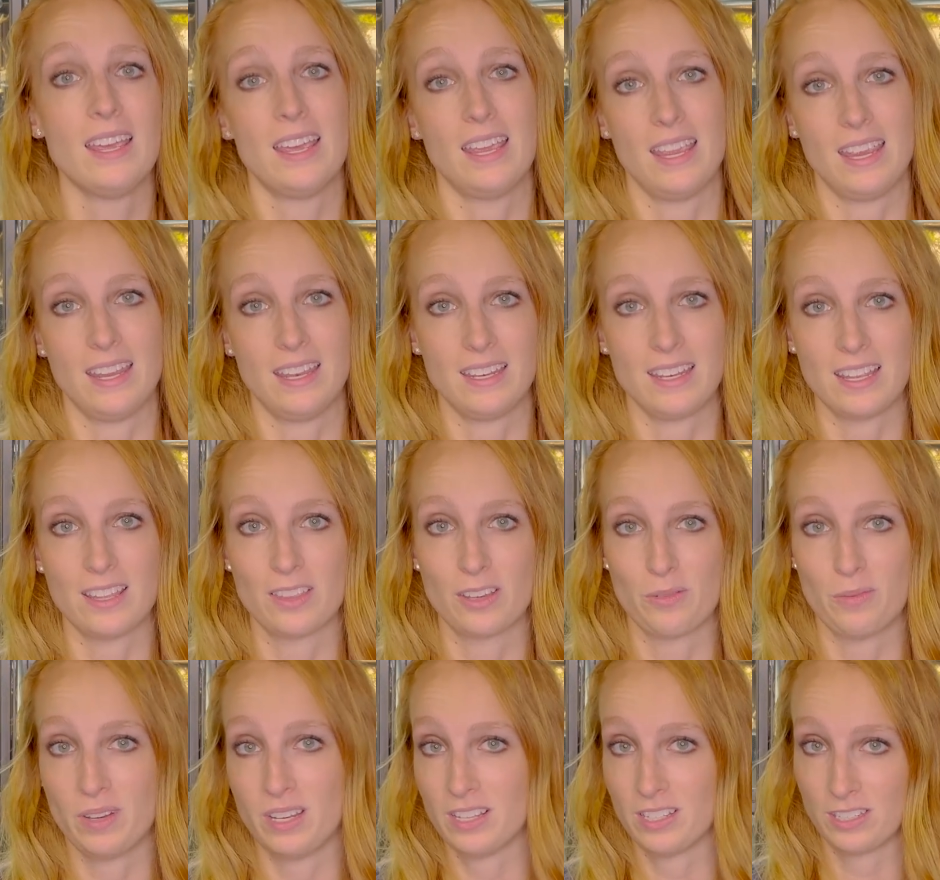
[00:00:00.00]
and either
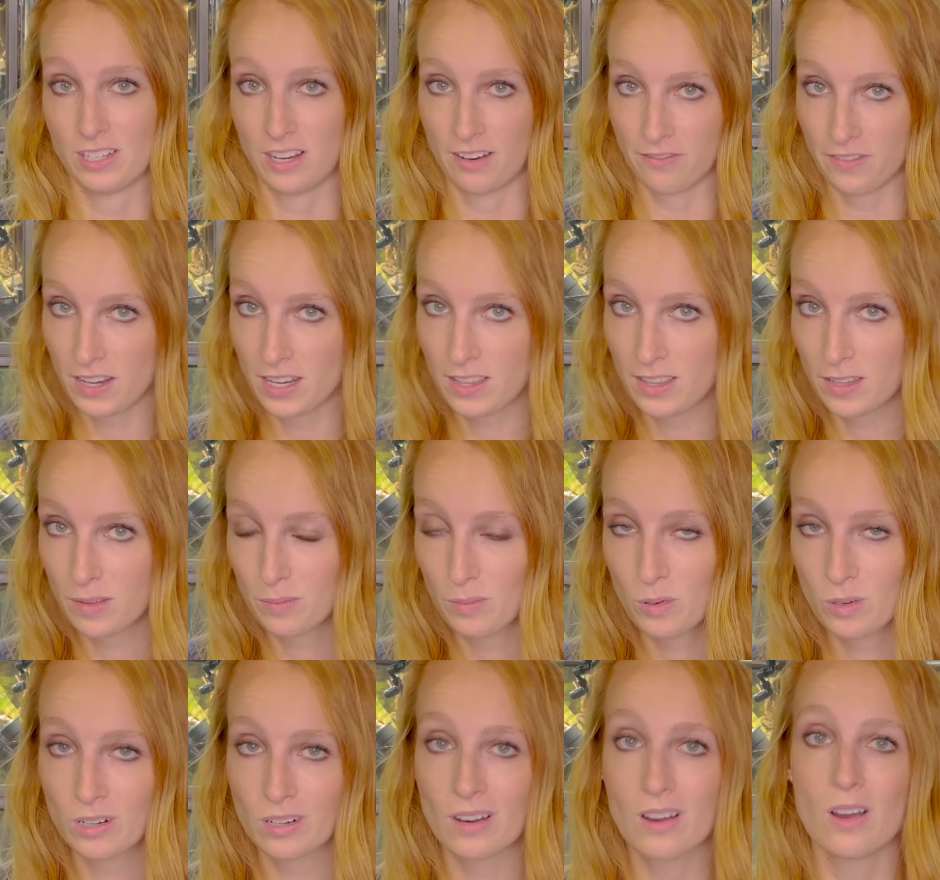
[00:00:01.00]
we need to start feeding them
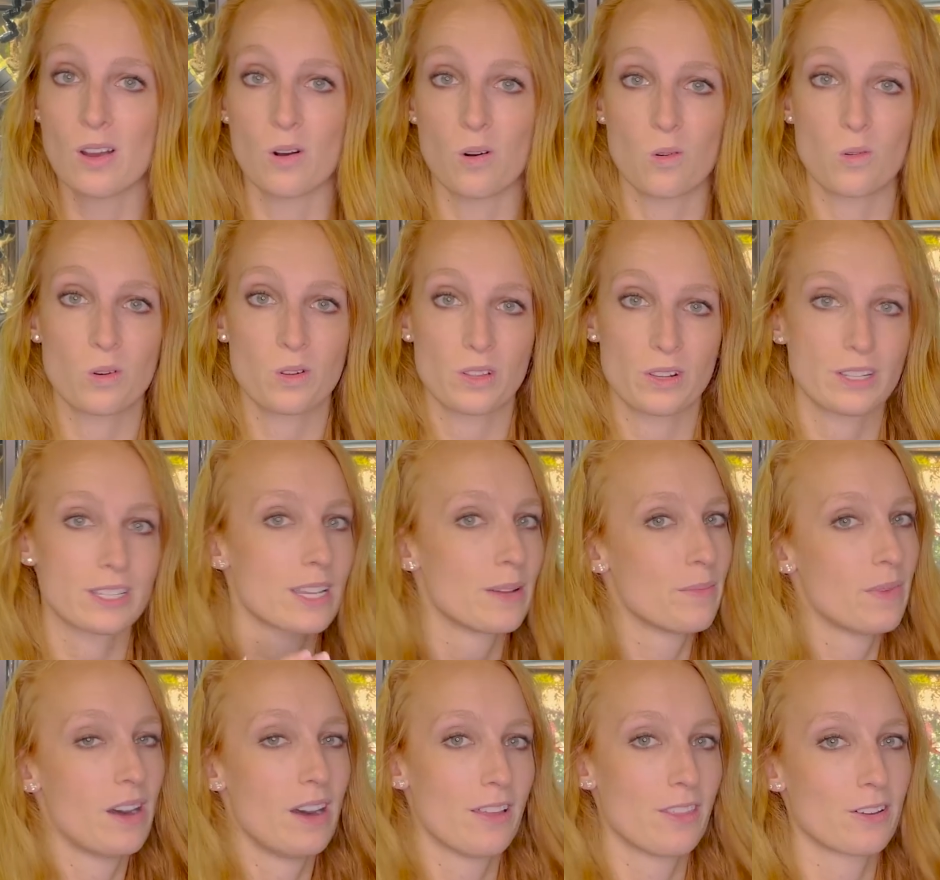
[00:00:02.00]
more, or there's
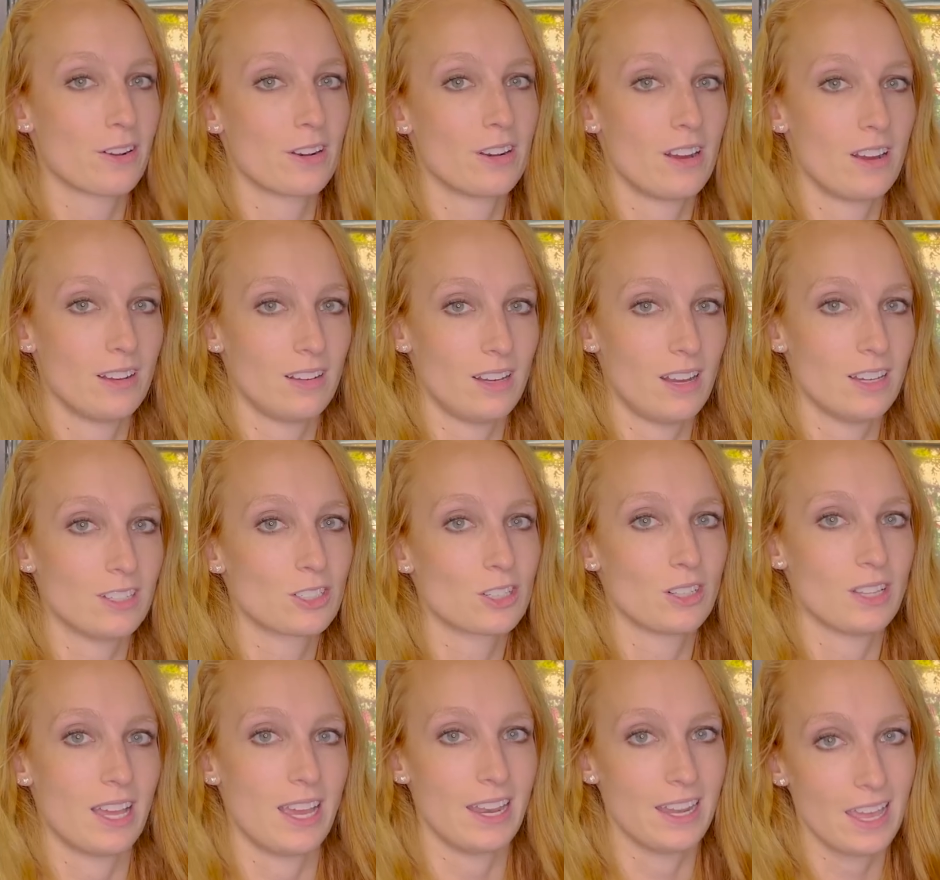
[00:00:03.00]
some other
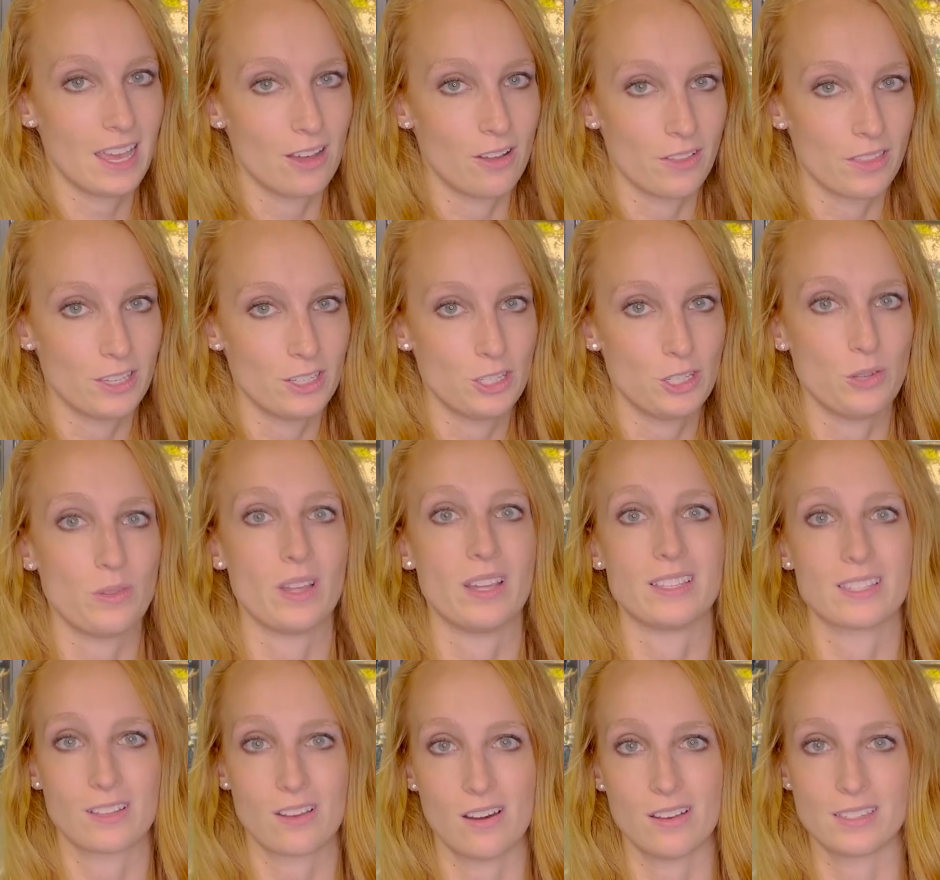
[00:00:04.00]
underlying health issue
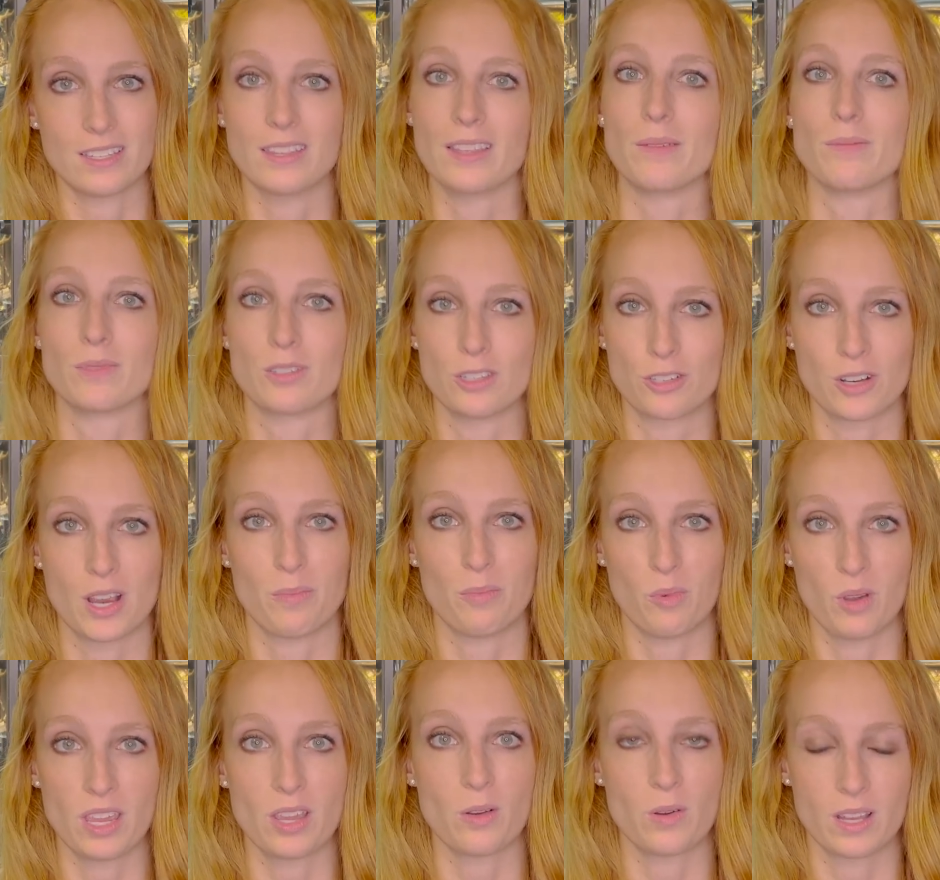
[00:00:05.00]
that's causing them to drop
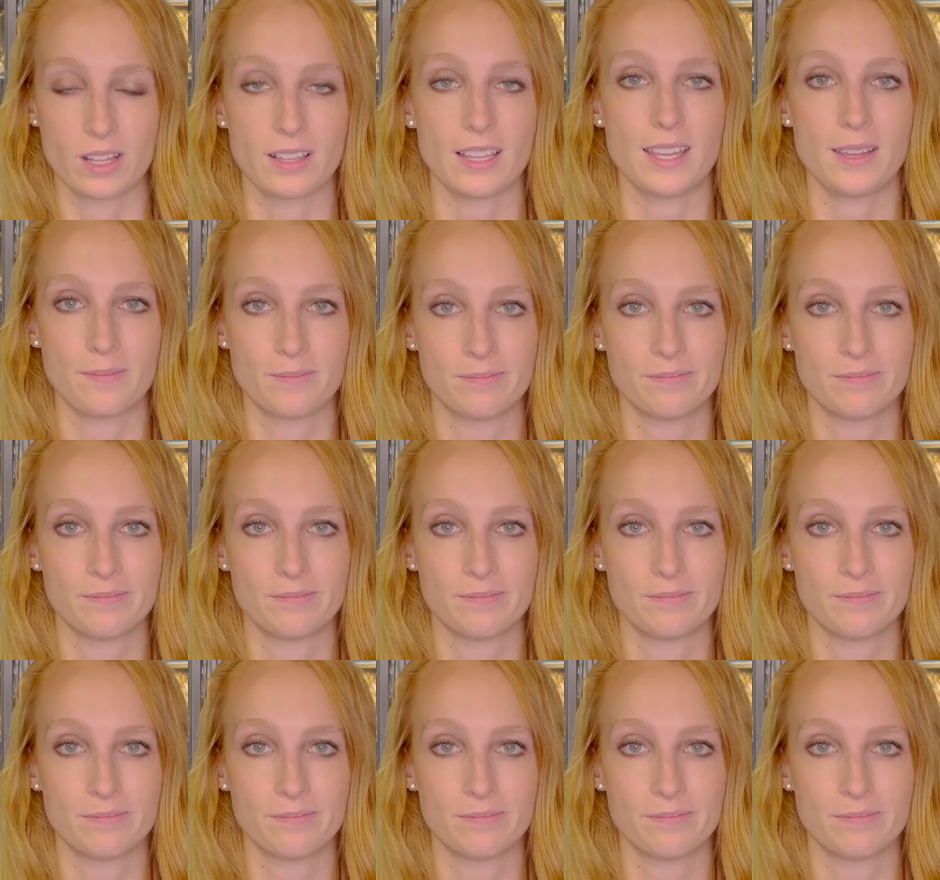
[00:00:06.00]
weight quickly.